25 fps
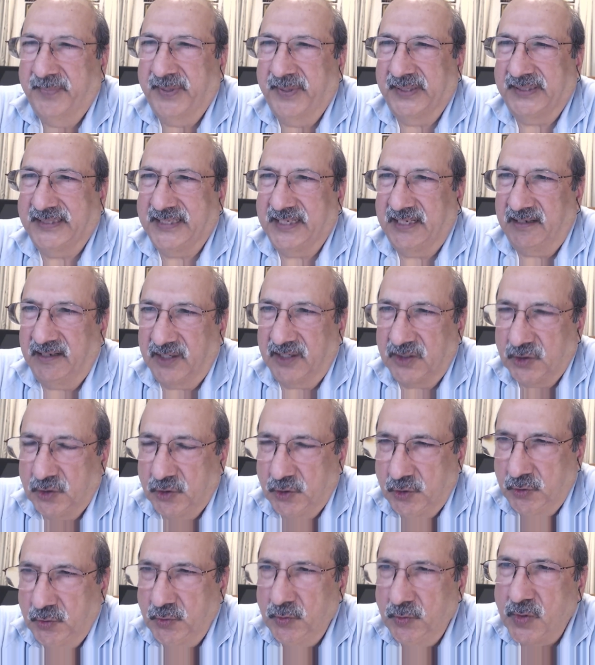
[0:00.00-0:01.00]
But there
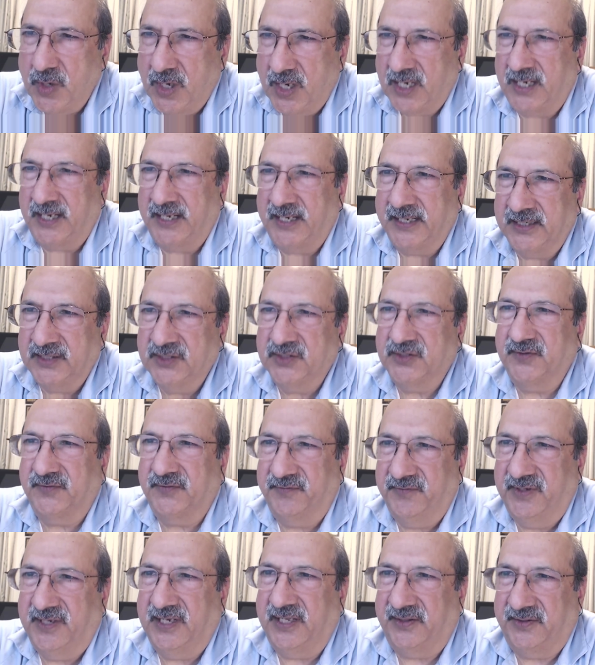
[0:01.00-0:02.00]
are two kinds
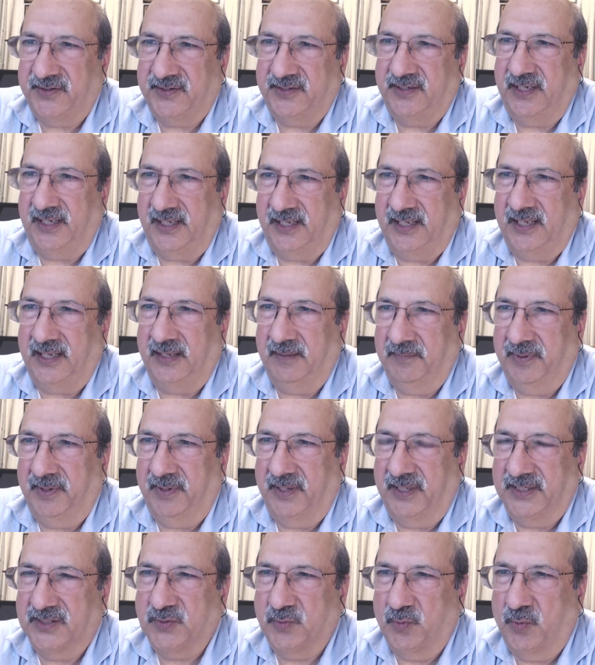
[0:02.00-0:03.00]
of death taking
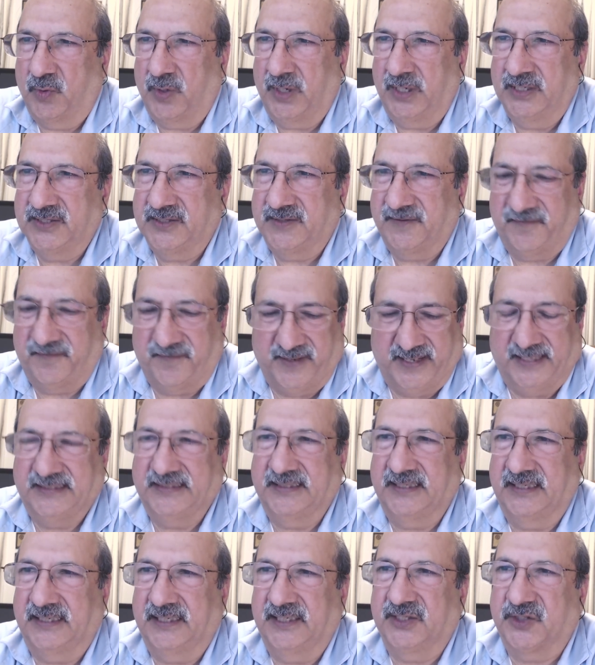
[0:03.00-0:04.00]
place. One is the
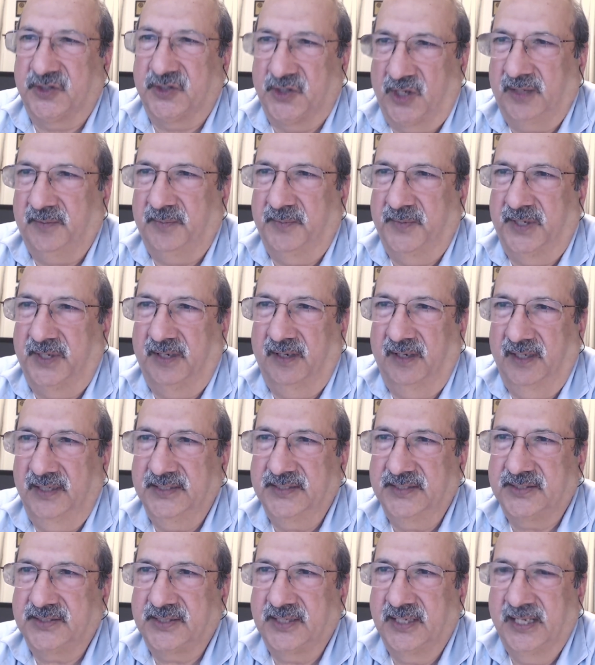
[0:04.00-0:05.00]
fact that it's not
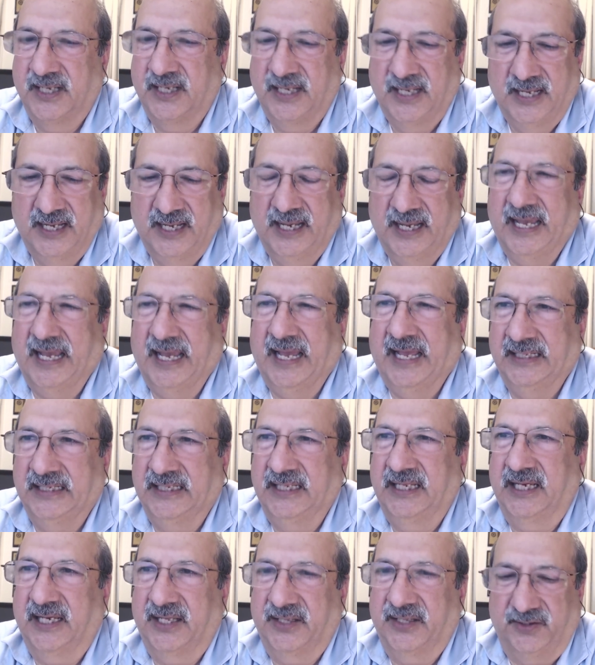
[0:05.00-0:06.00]
mirrorless,
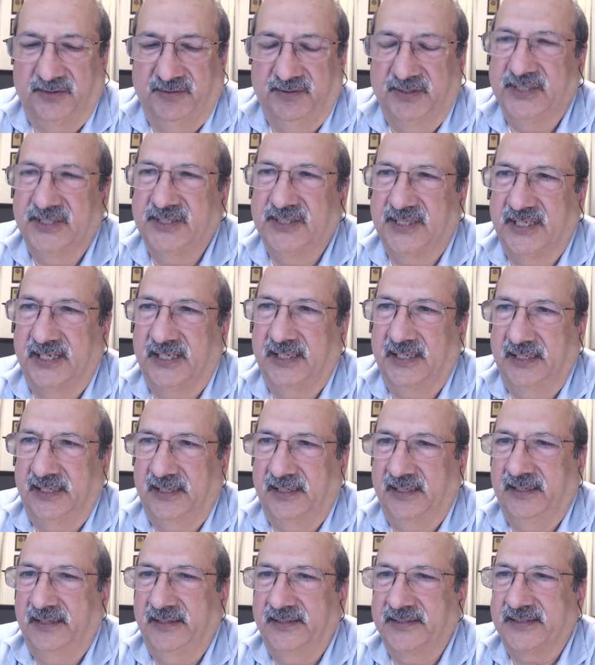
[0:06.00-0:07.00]
and the other is that
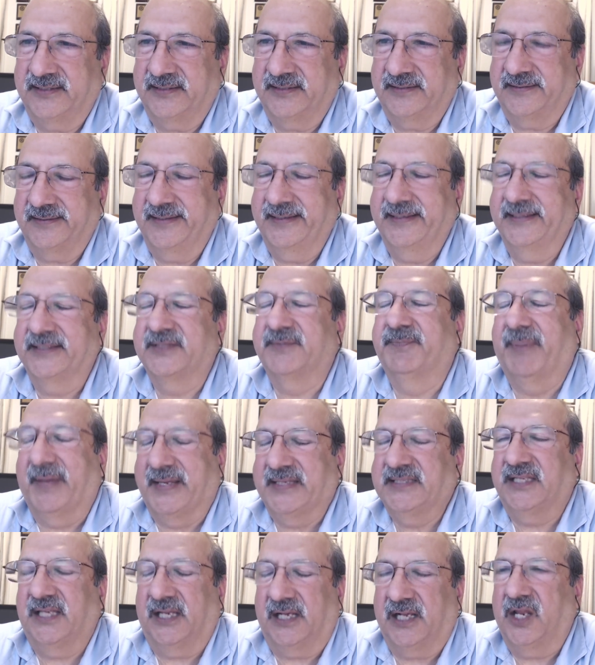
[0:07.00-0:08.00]
it is it's
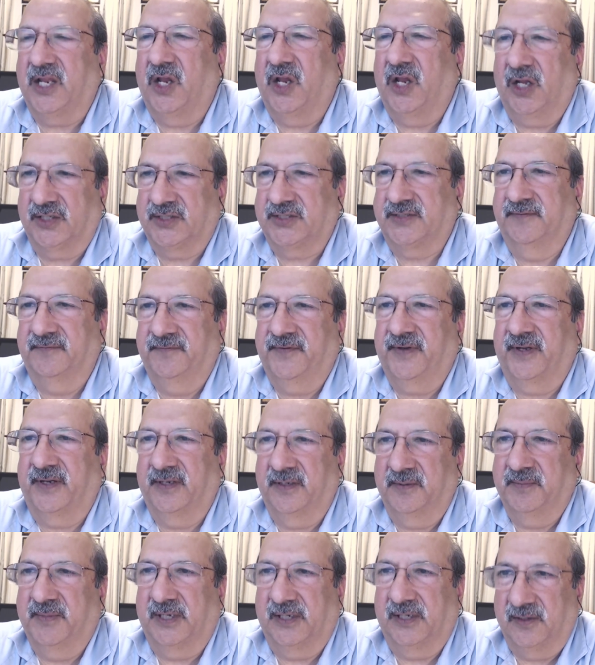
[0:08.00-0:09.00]
basically got some
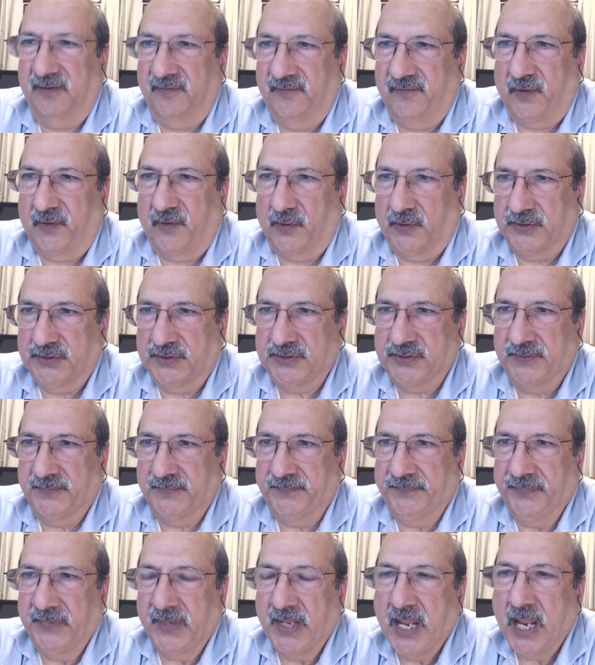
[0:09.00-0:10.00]
fundamental
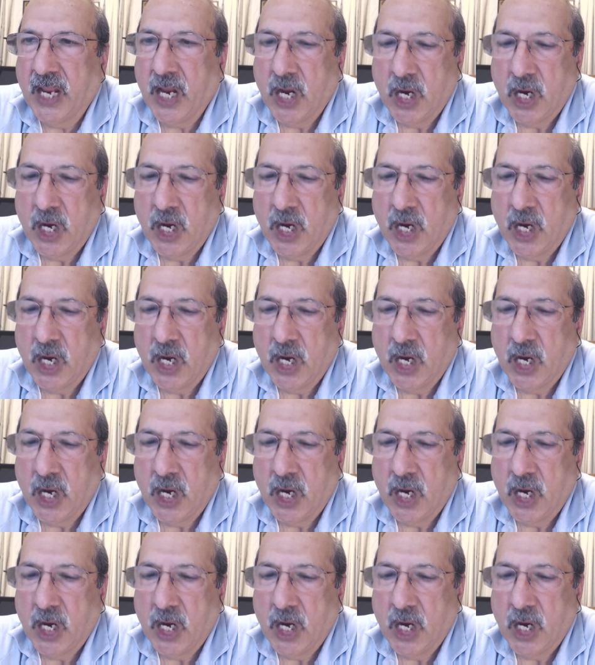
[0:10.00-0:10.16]
flaws.